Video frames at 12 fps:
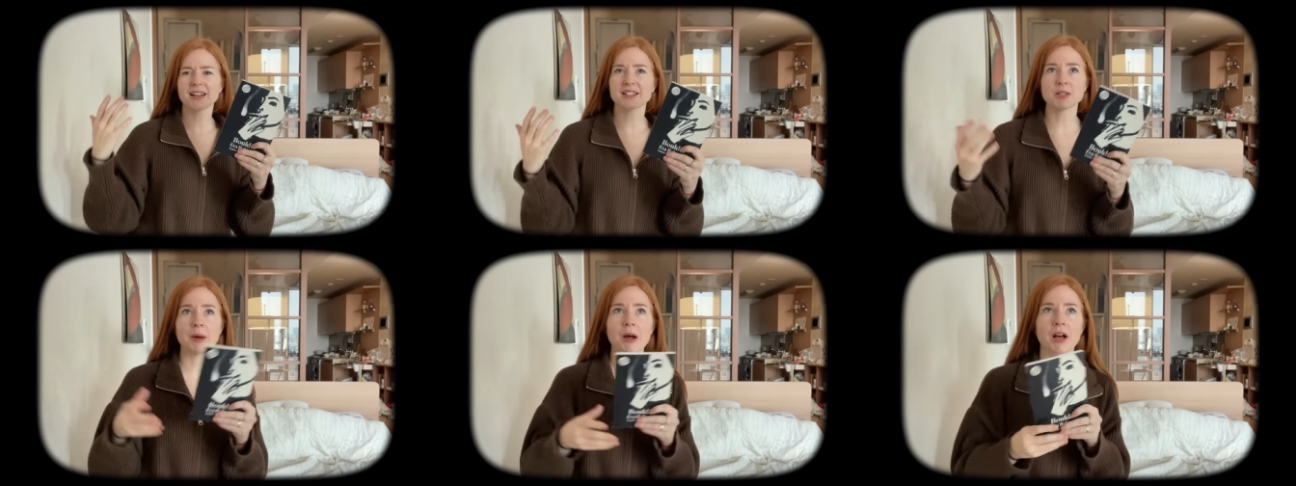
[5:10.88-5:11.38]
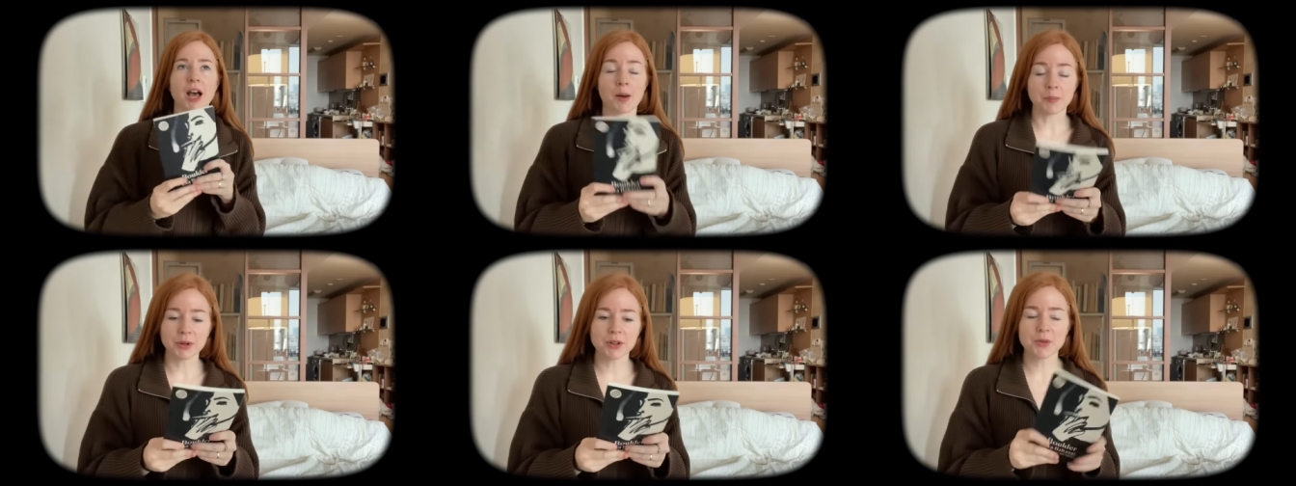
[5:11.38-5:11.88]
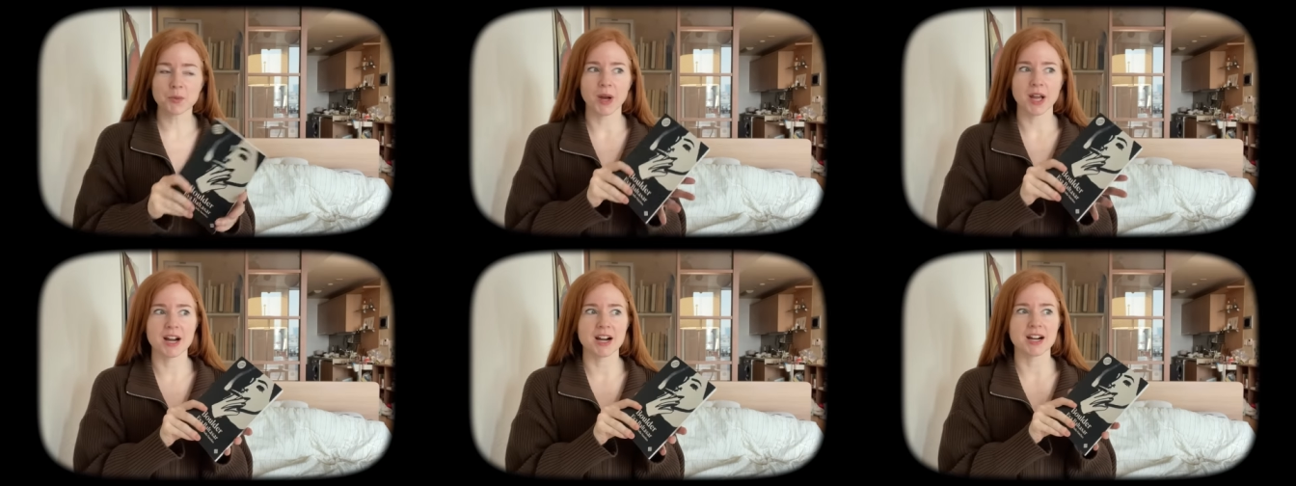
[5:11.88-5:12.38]
It's about a couple
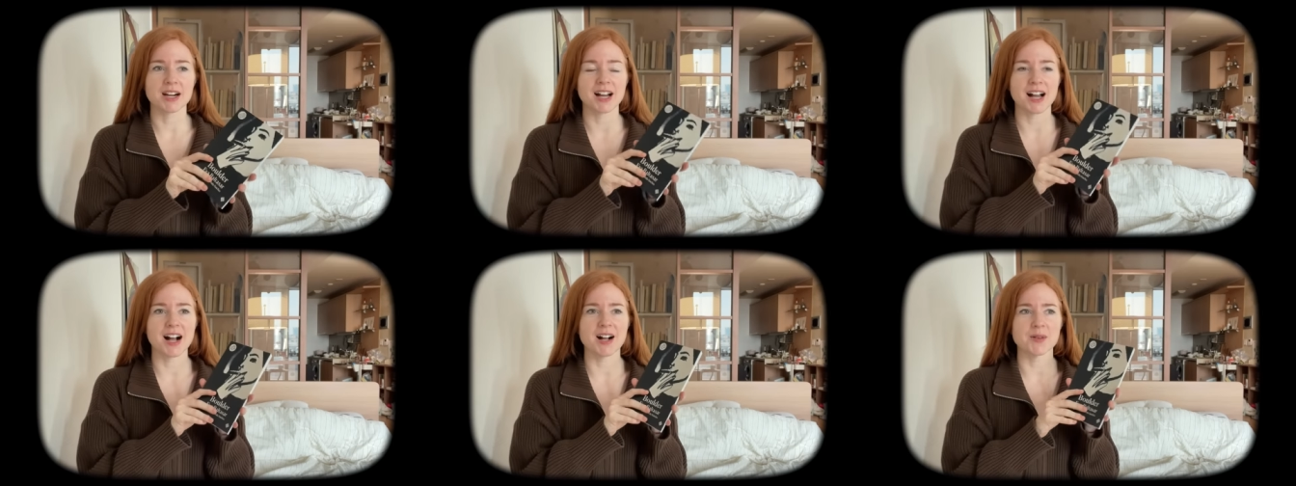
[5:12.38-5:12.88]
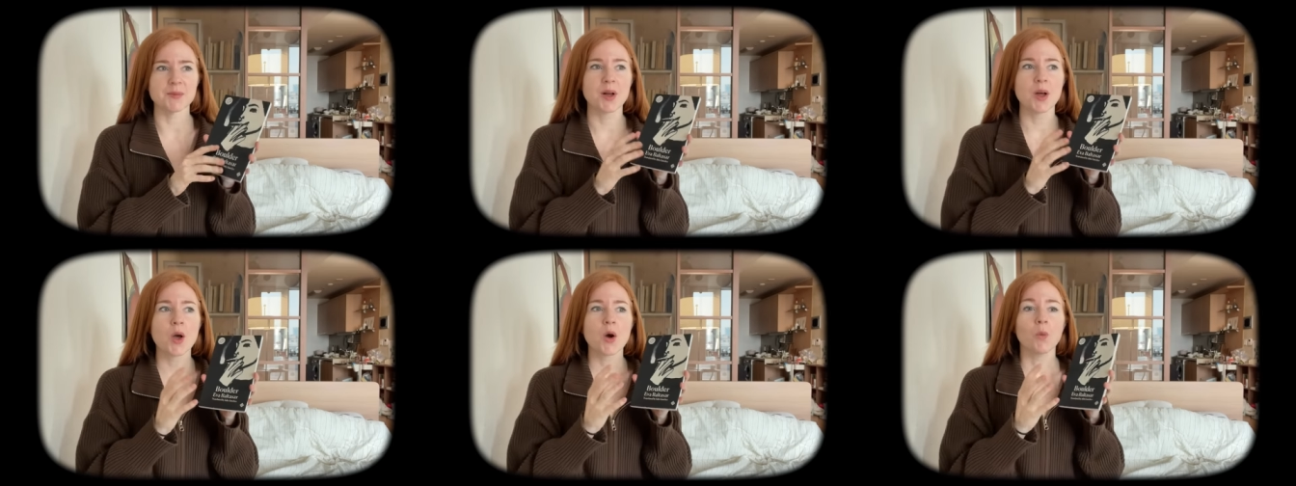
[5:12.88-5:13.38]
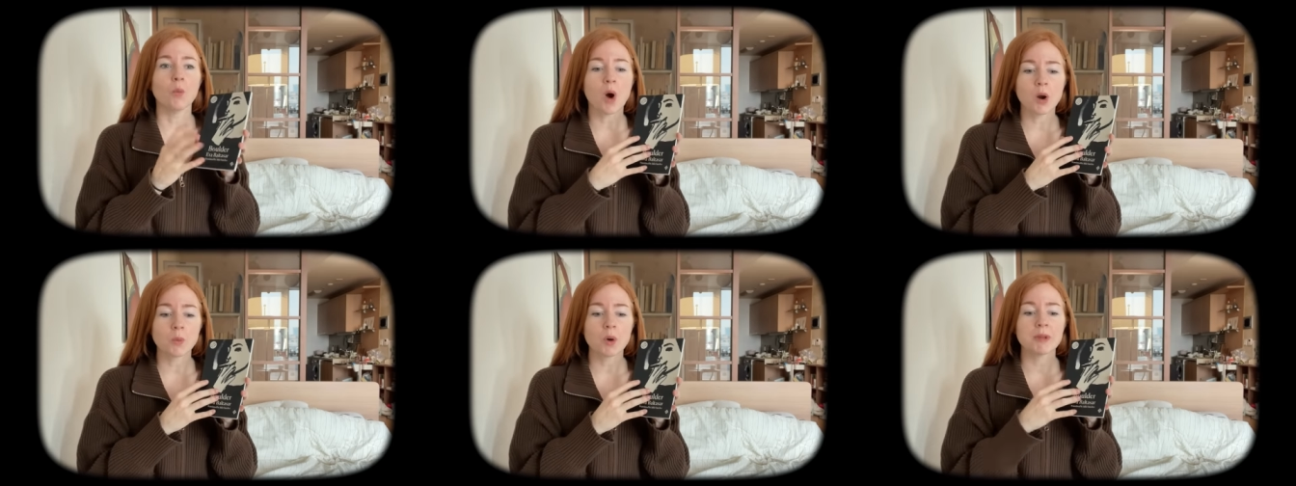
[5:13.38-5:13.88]
where
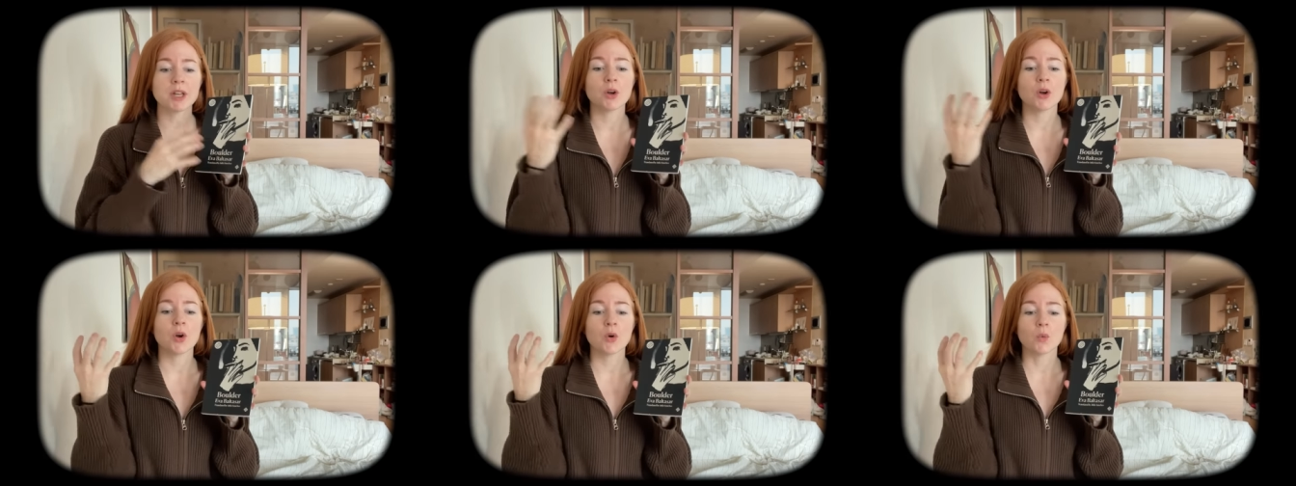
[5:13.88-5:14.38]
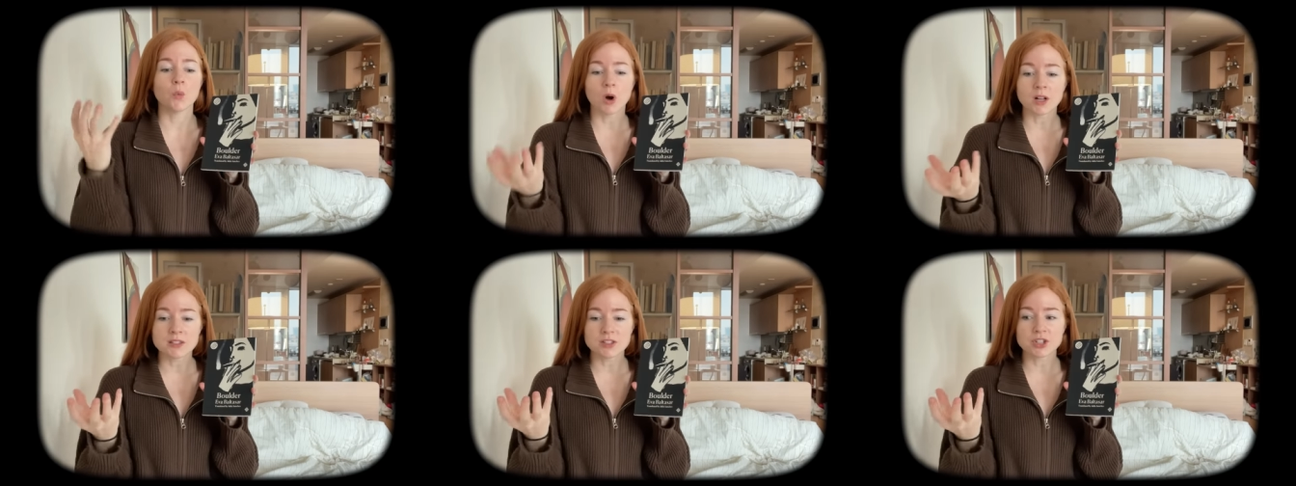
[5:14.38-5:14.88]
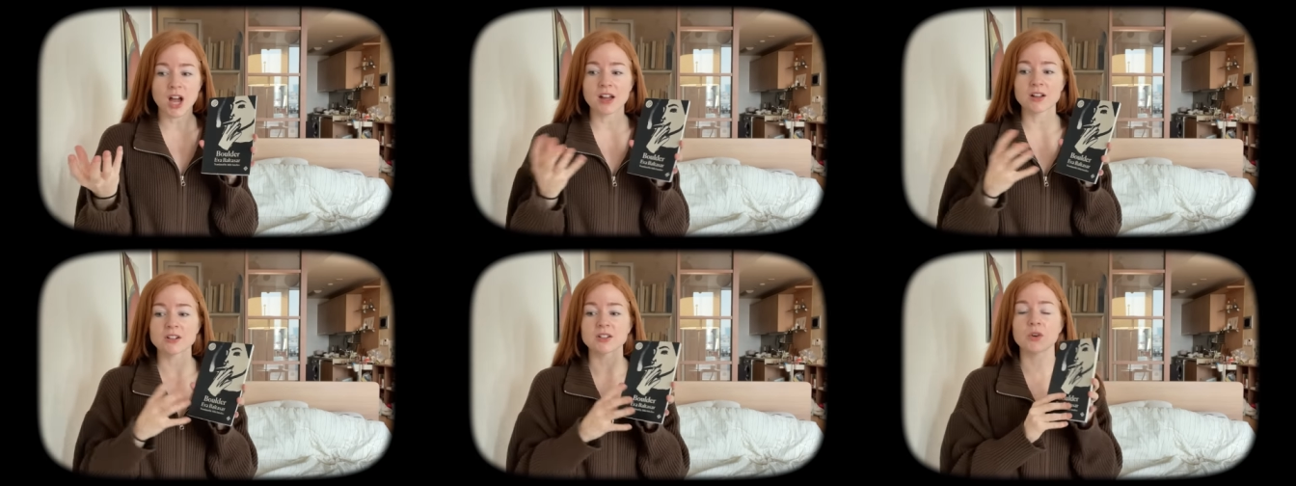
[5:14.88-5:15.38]
one woman wants a
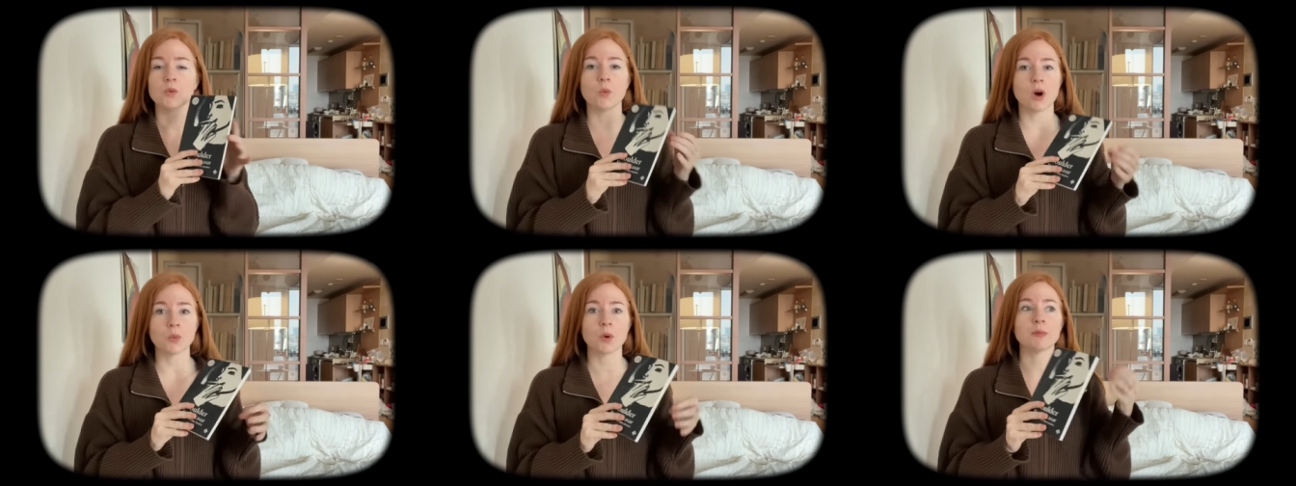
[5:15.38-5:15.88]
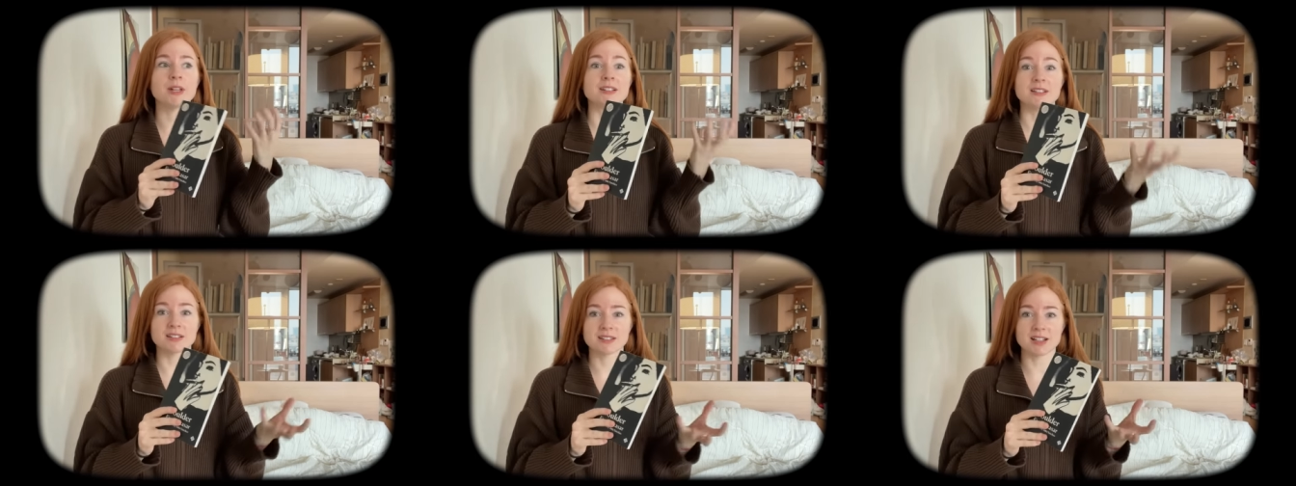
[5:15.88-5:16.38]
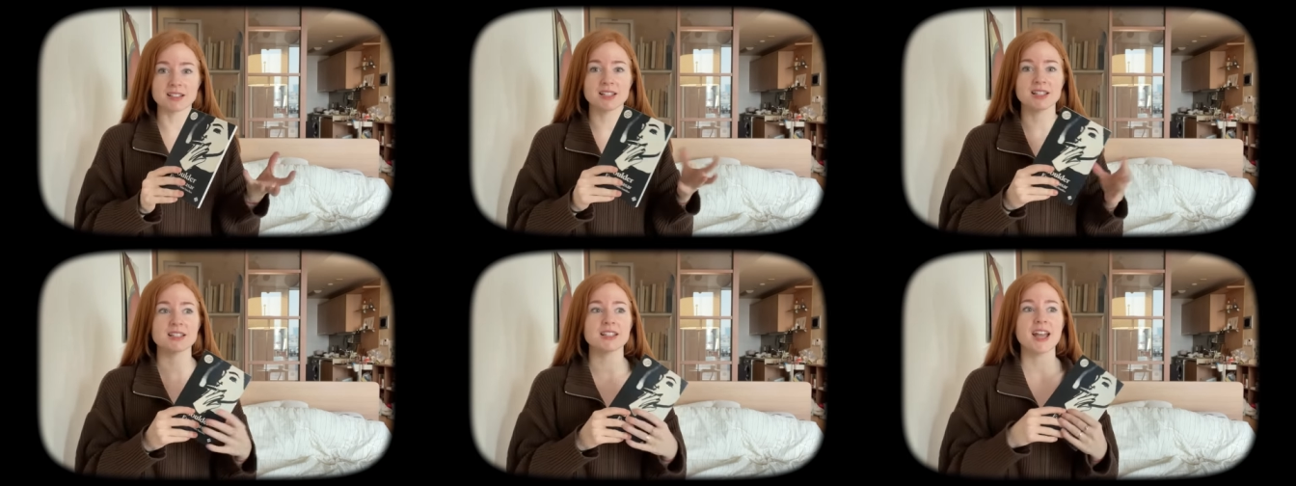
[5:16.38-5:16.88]
child, one woman
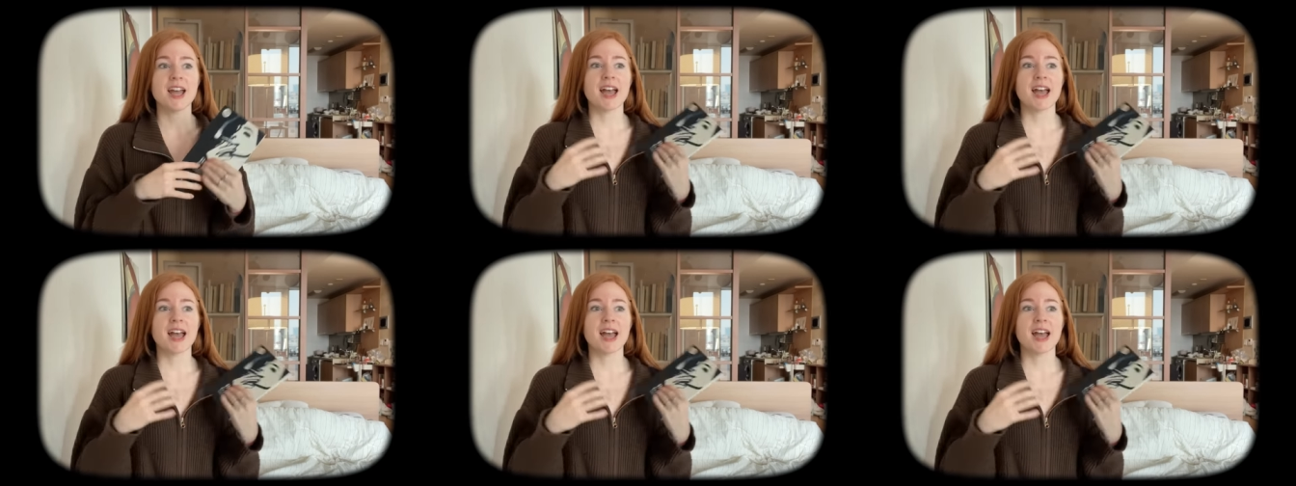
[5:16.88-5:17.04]
doesn't,